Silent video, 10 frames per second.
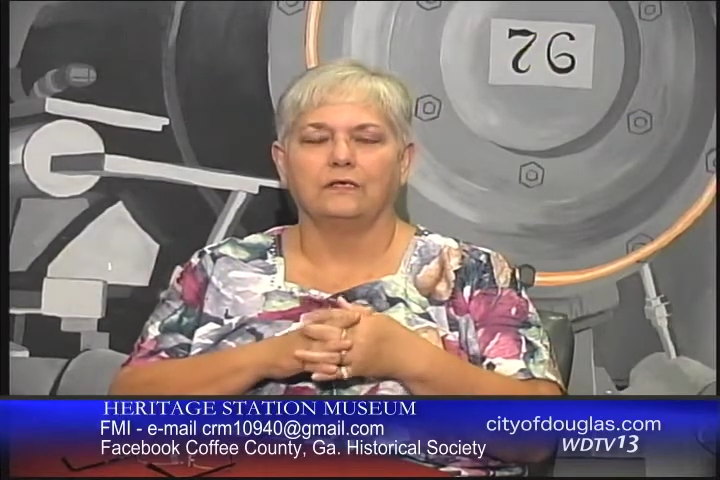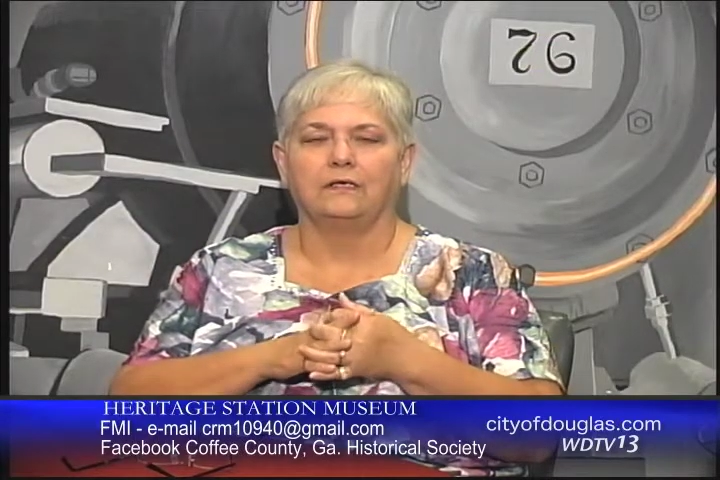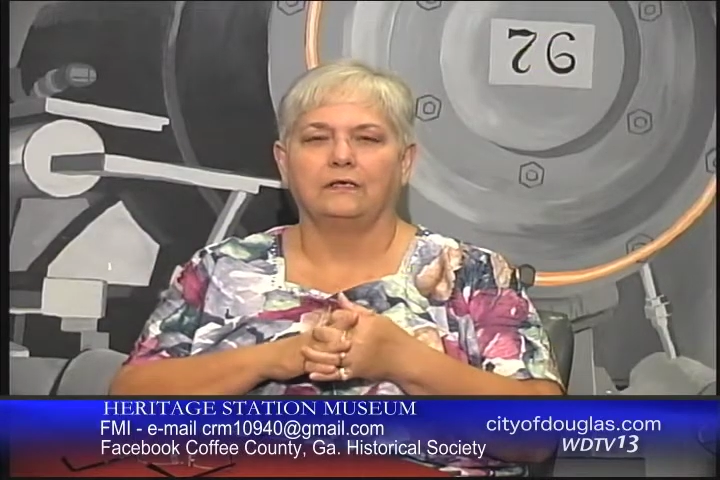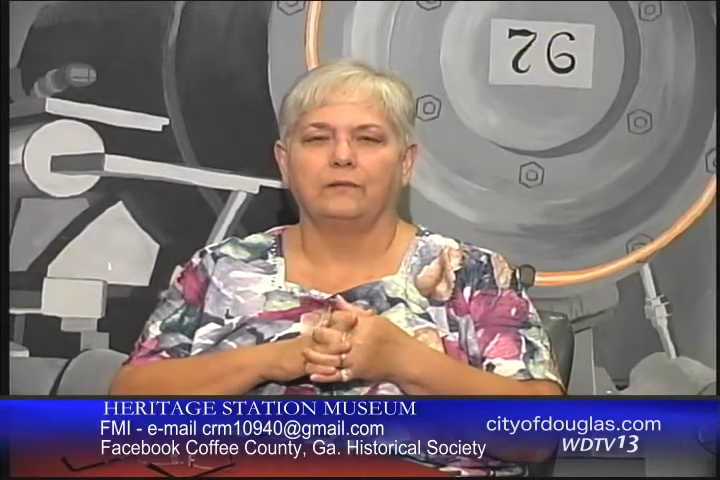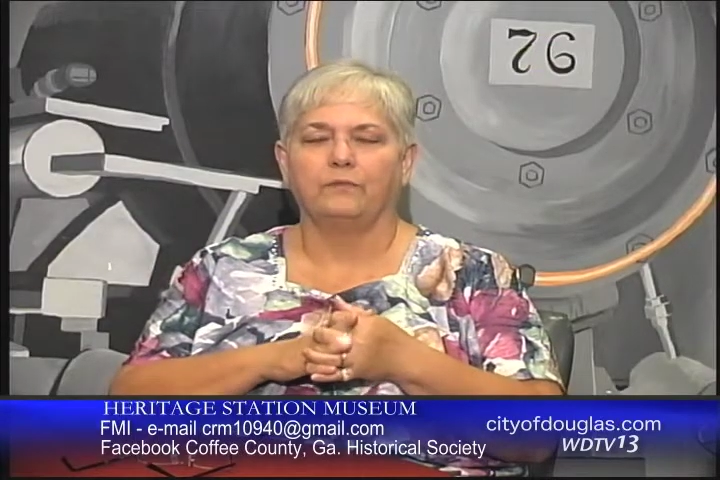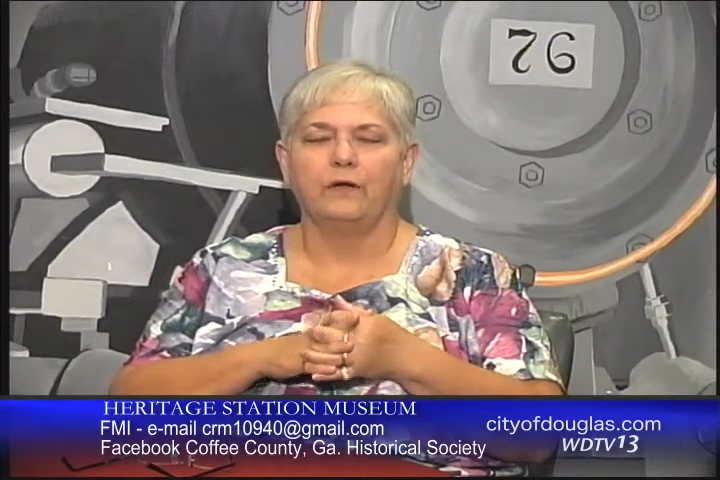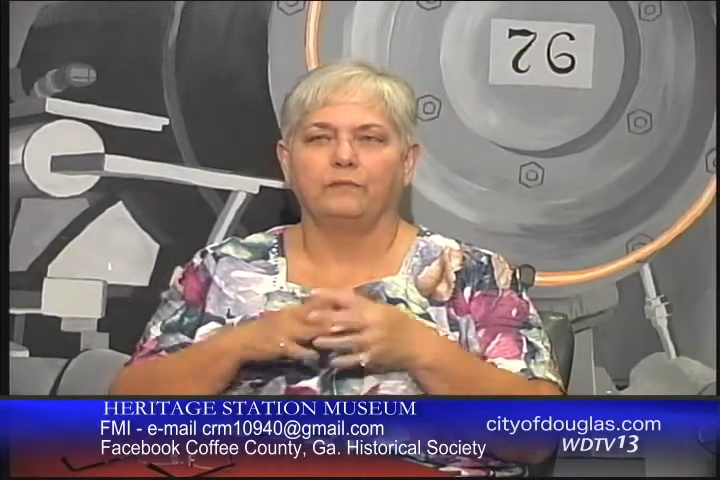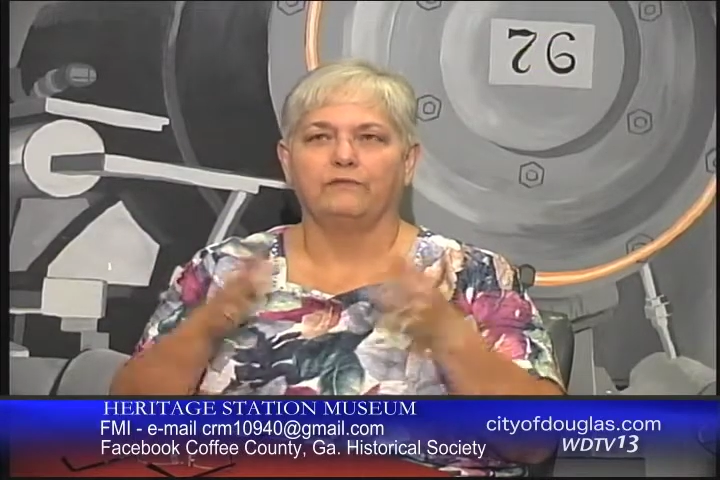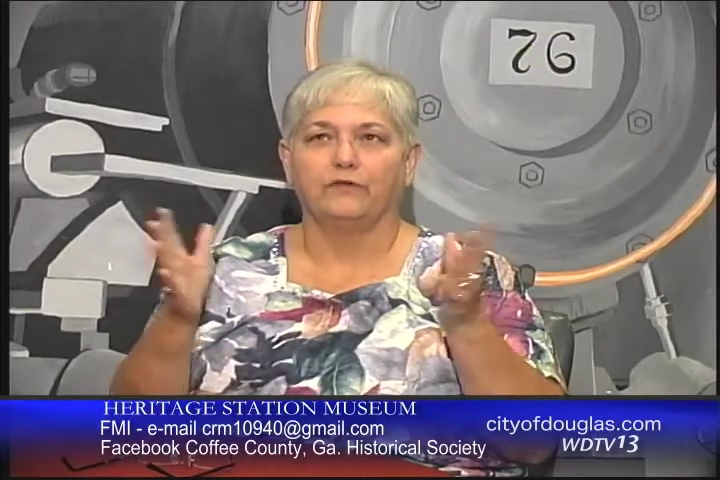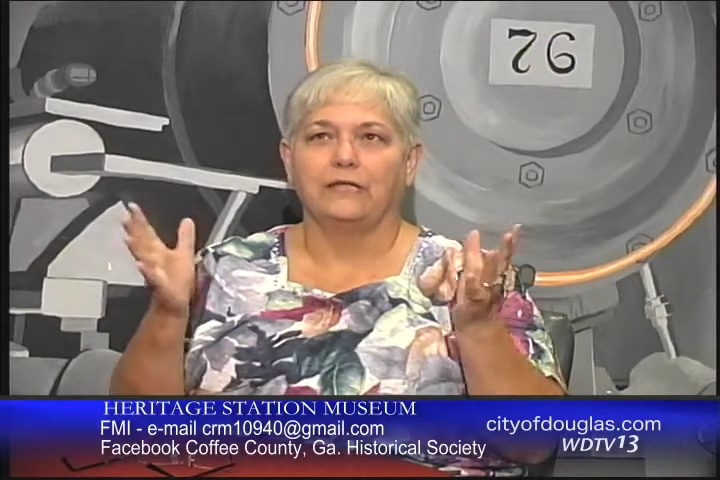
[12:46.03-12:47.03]
uh, I'm
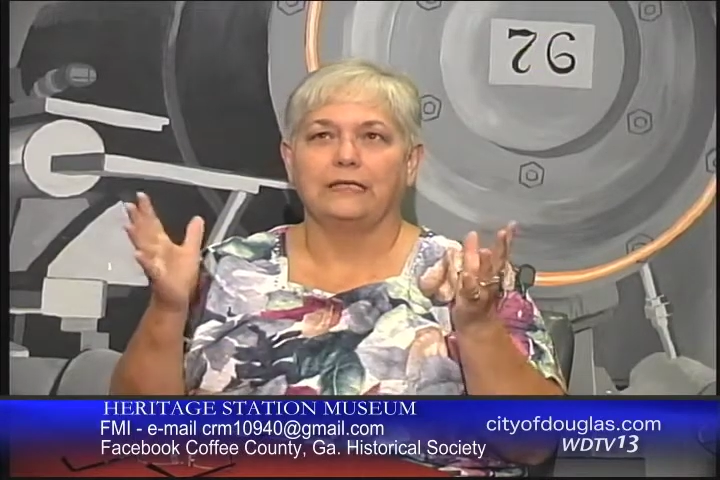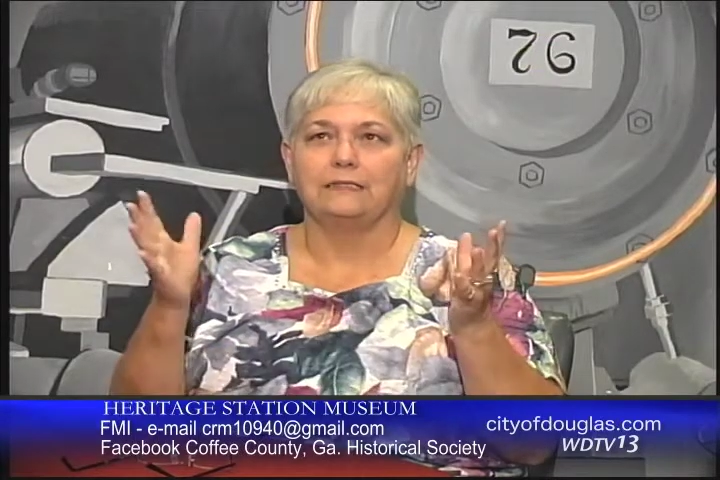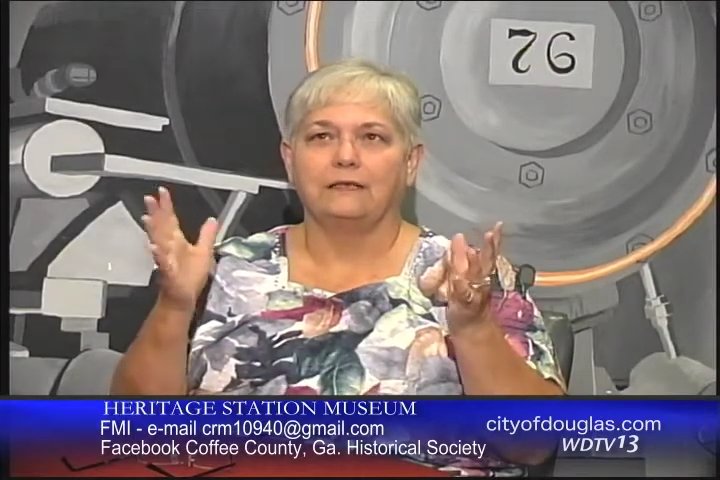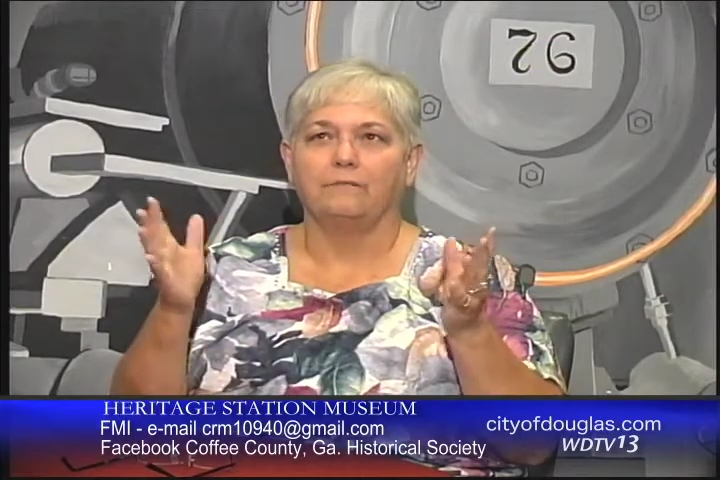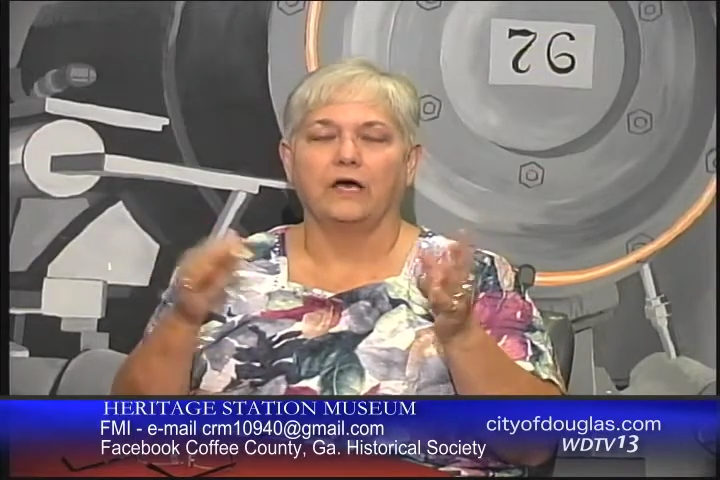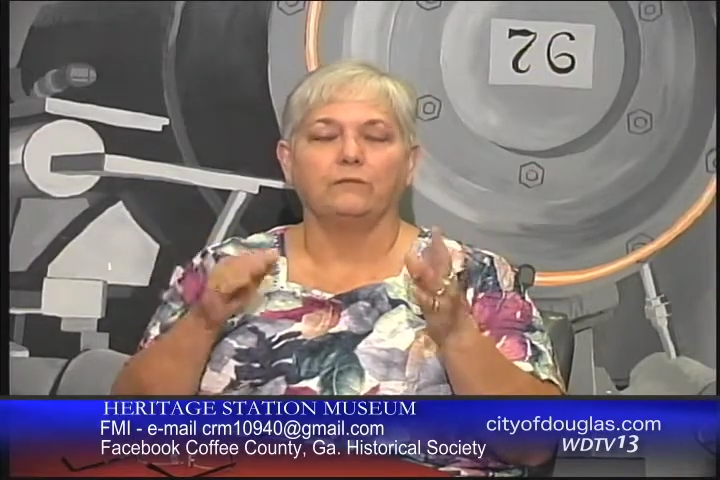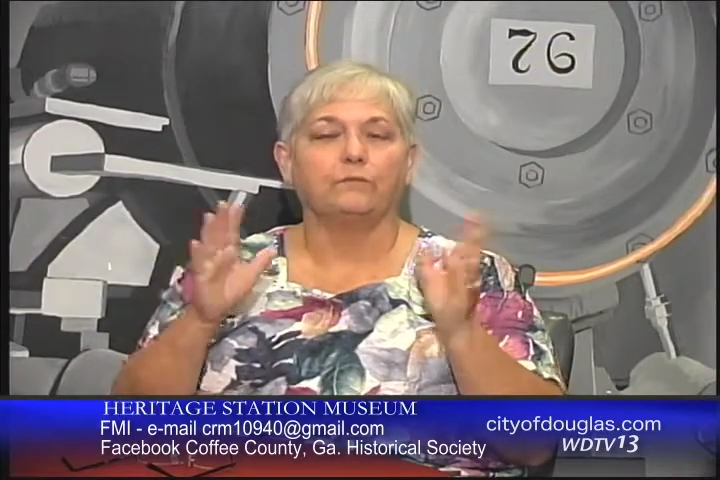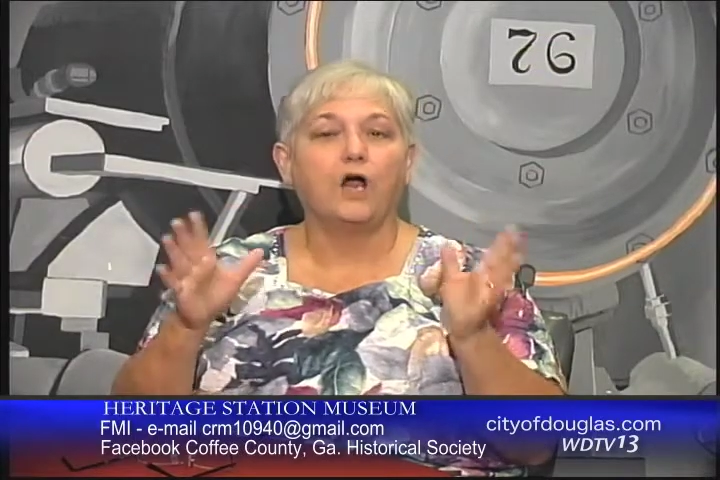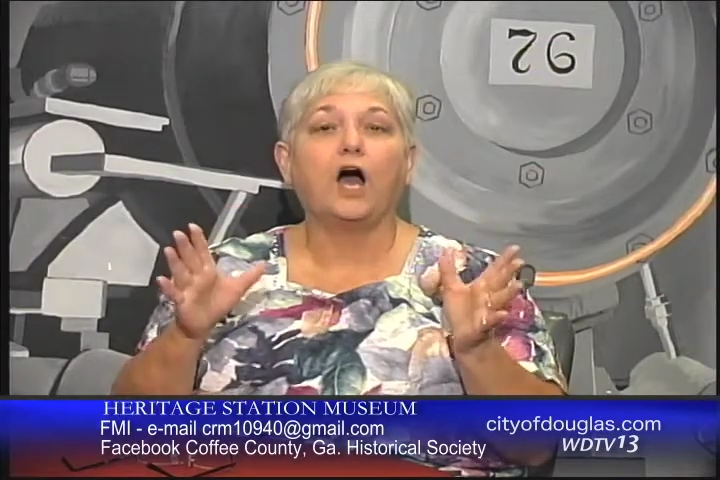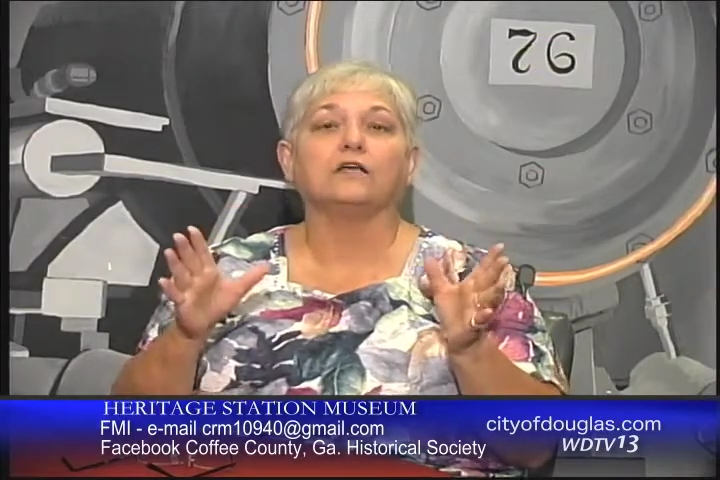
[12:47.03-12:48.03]
probably forgetting somebody,
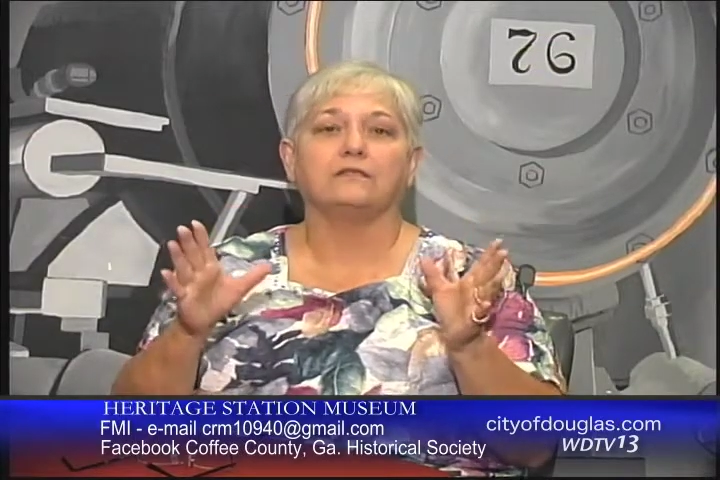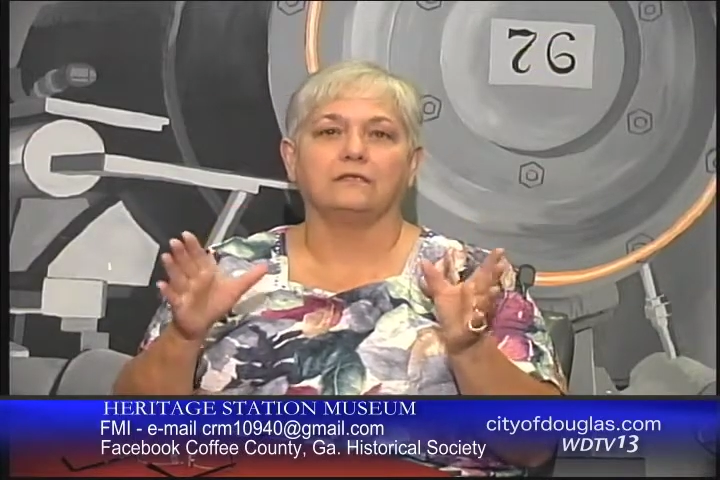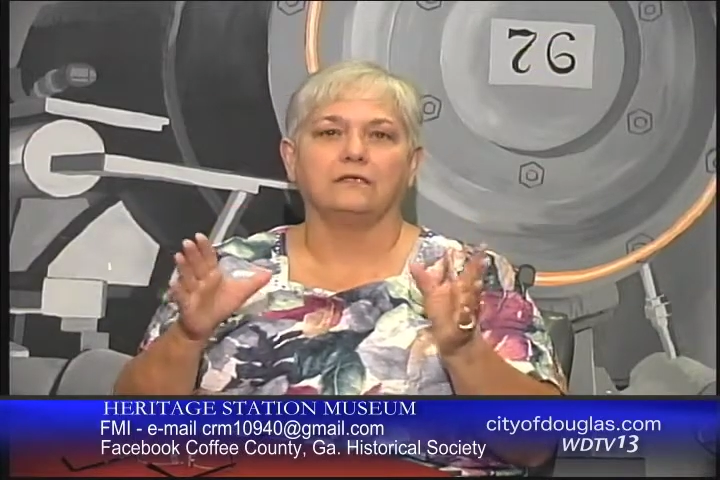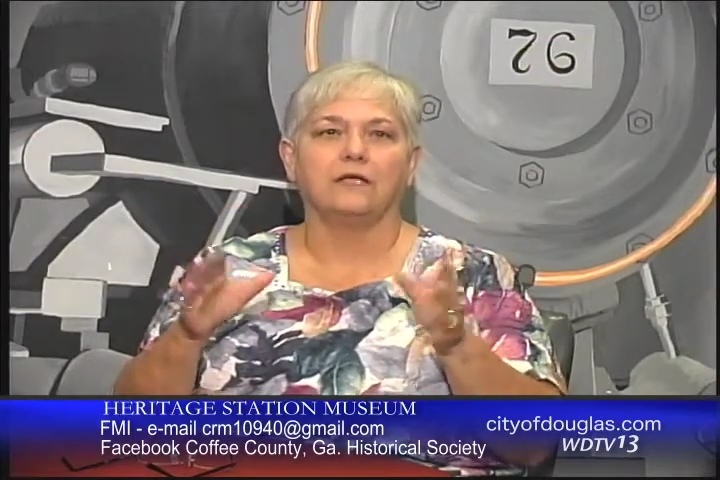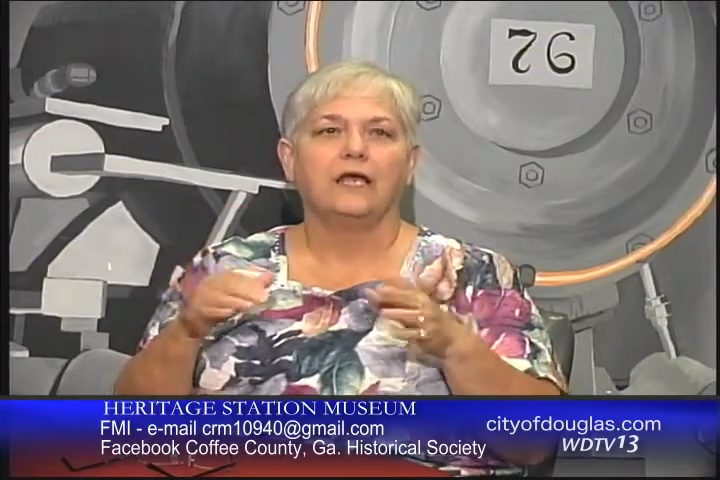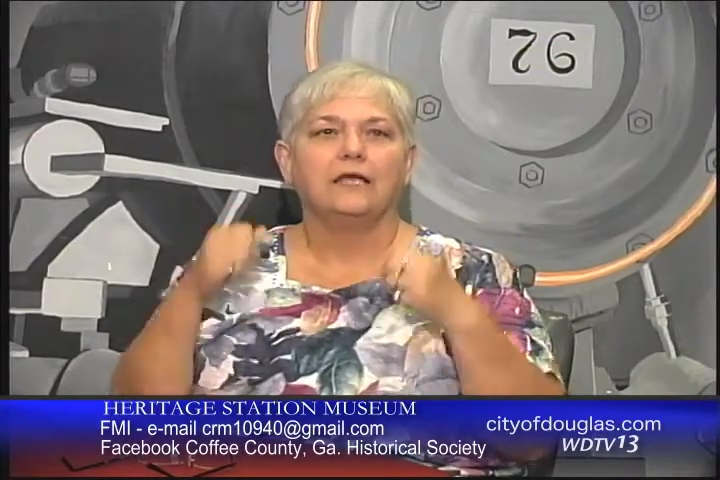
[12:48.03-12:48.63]
Broxton.